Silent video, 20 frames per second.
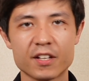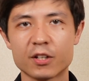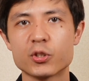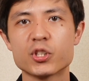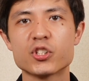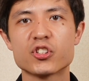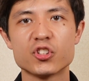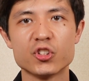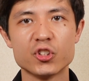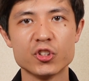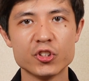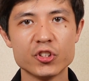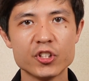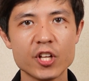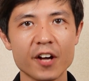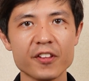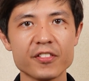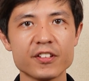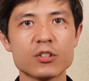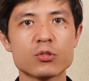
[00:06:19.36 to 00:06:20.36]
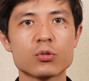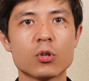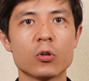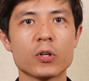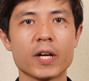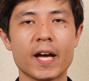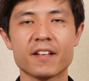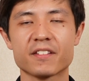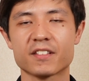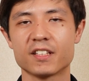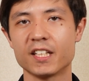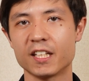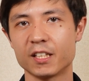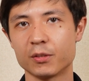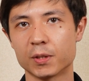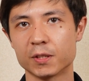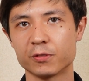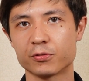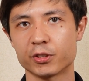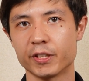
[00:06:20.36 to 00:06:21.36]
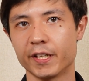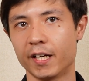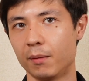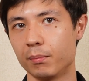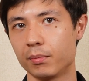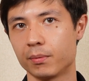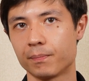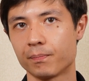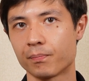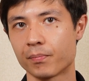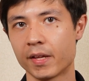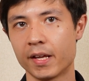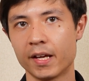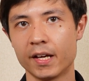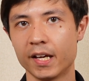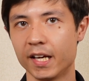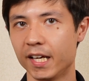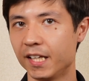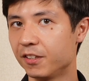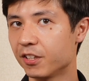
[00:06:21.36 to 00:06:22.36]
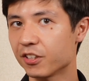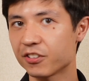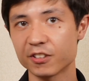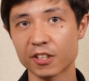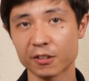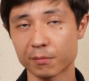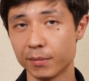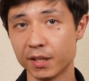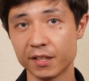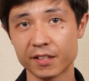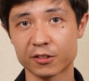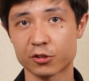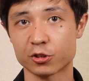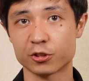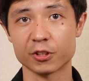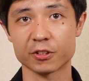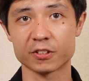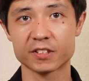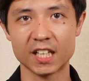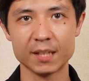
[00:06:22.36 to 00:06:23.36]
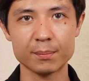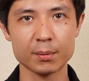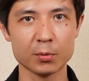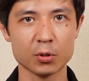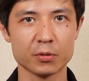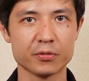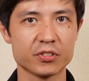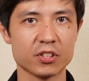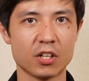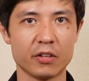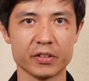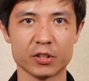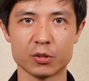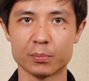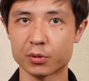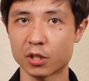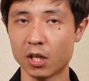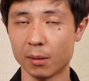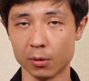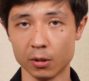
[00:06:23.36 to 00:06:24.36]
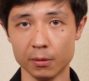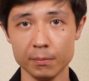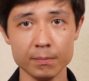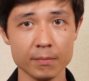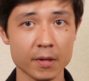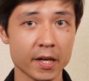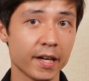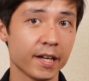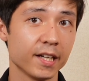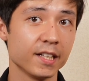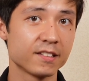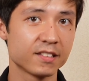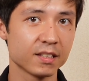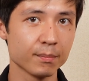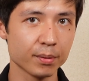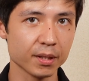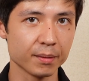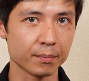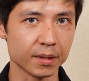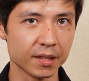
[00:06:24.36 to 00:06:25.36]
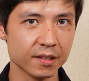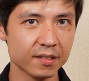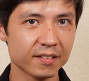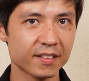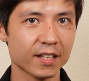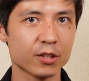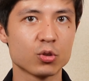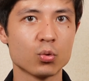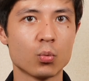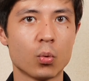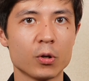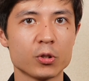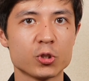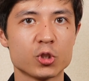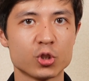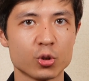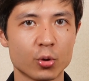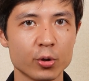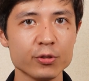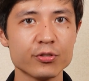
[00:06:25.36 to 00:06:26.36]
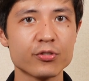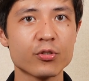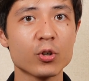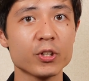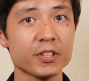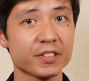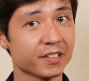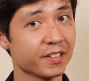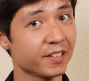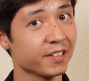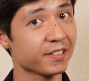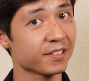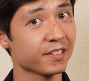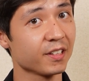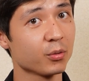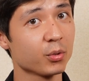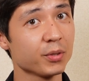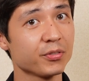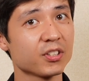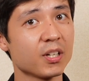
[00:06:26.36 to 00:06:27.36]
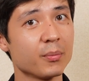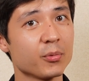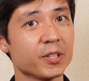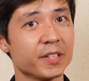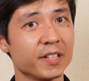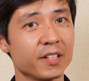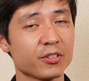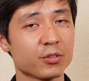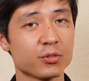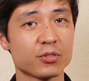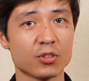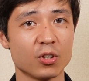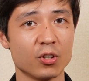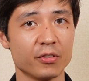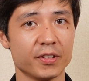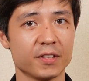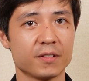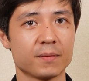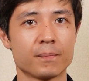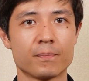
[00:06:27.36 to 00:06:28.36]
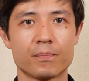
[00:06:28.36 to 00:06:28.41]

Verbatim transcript: There is nothing wrong asking anyone for help. It does not mean that you're not capable of solving the problem, it simply means that you want to join forces with someone else to solve it.